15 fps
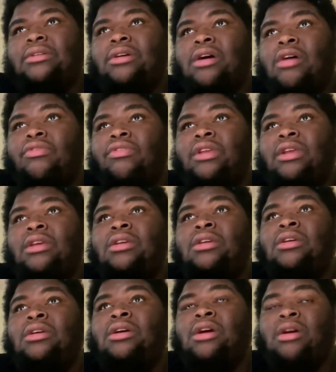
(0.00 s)
Hopefully,
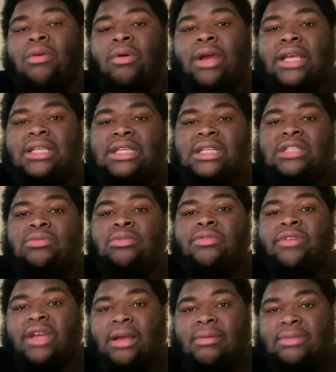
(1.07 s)
when I see this
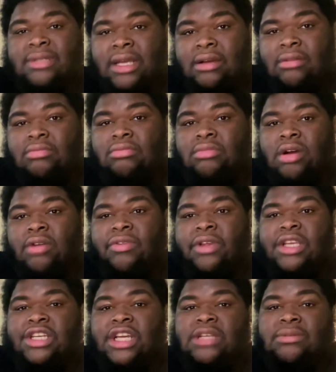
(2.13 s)
movie comes out, hopefully
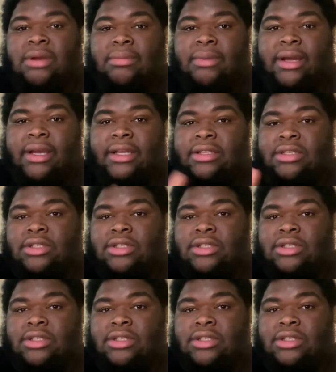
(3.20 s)
it changes my mind.